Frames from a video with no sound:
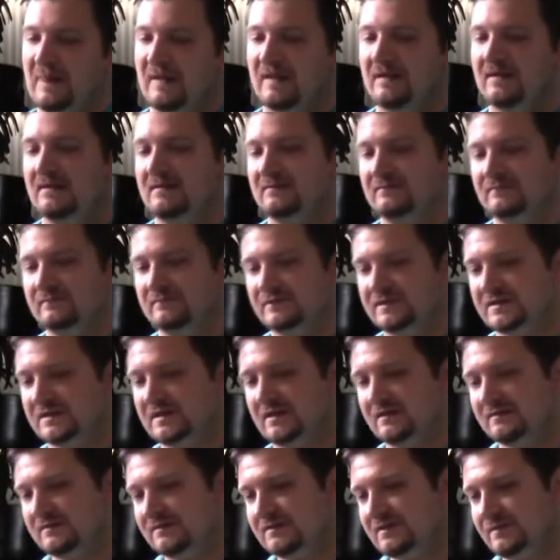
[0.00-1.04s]
Um, with the
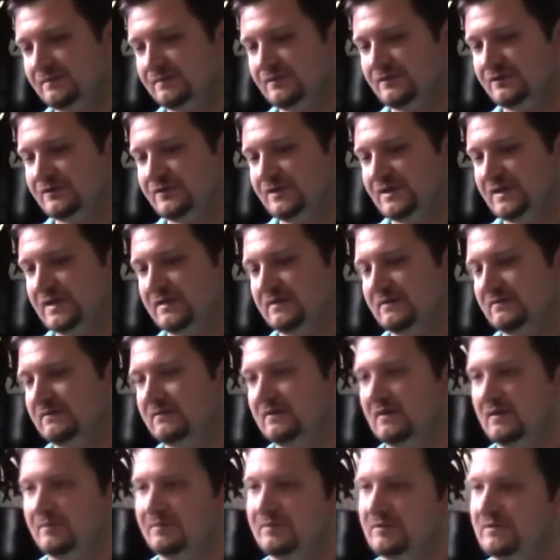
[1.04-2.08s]
content uploader, you
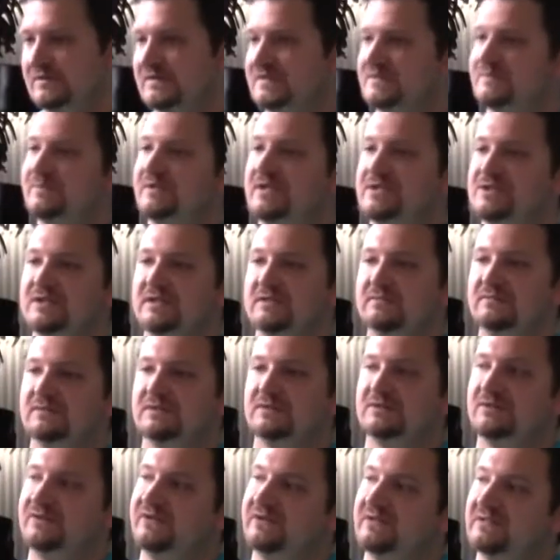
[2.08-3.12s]
can upload a spreadsheet with
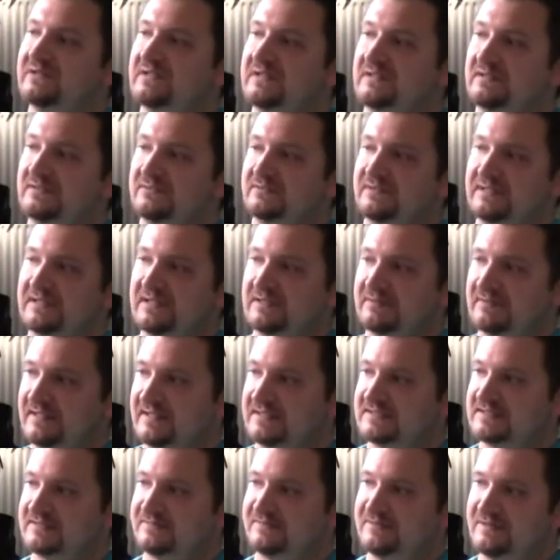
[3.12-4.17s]
the URL
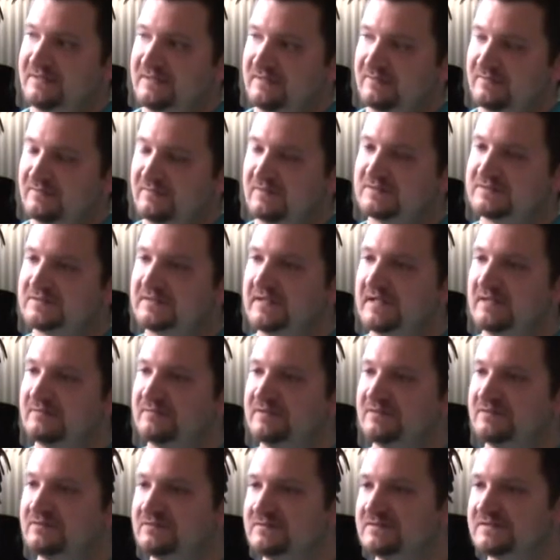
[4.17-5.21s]
redirects if you have also
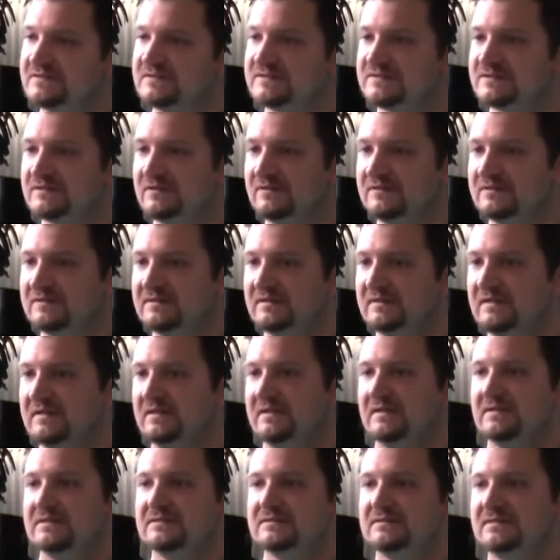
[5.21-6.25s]
admin tools installed.
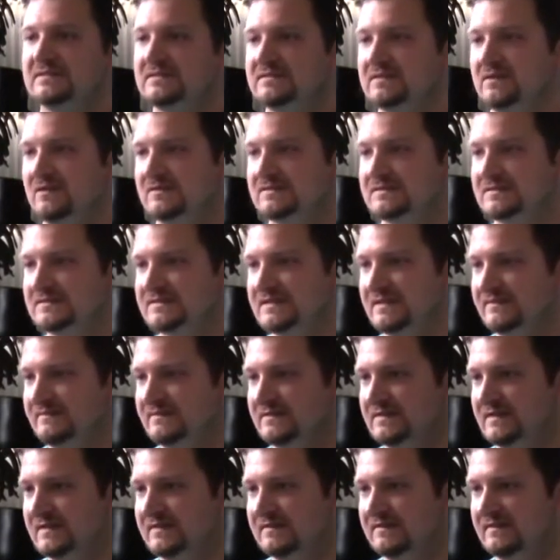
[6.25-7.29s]
So those also save you
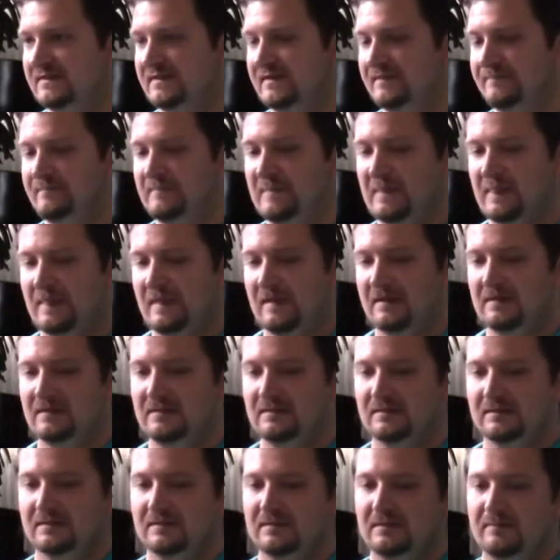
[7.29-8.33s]
a lot of time.
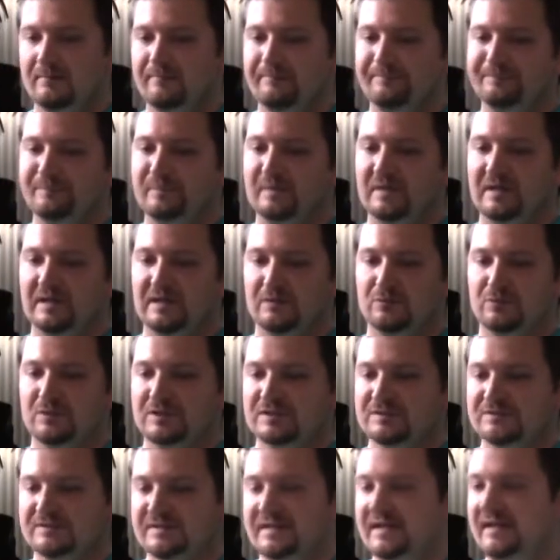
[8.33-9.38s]
Um, it
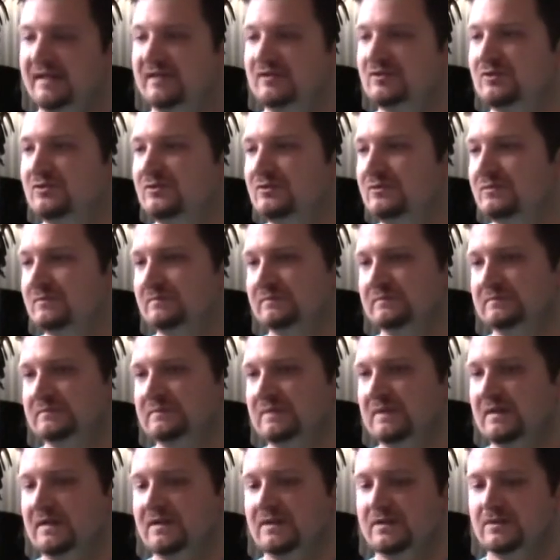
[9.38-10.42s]
works with K2,
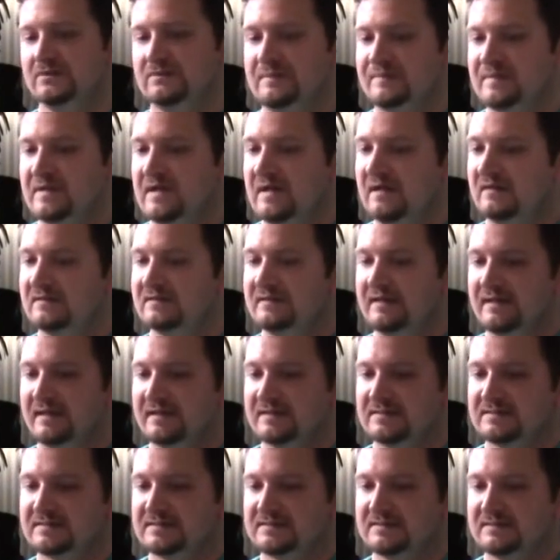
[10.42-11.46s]
your web
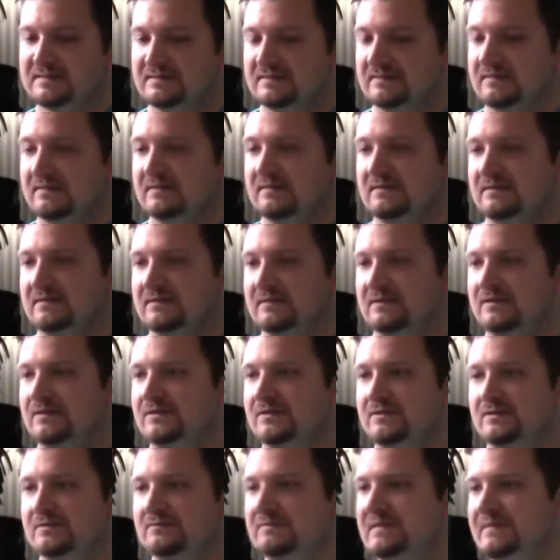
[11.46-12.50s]
contacts, uh,
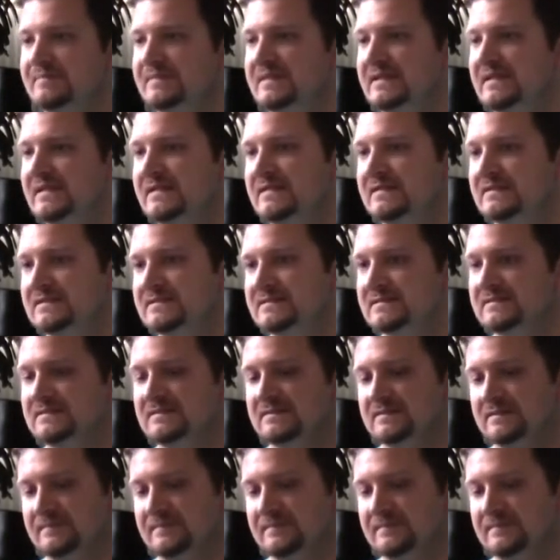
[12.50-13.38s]
your web links,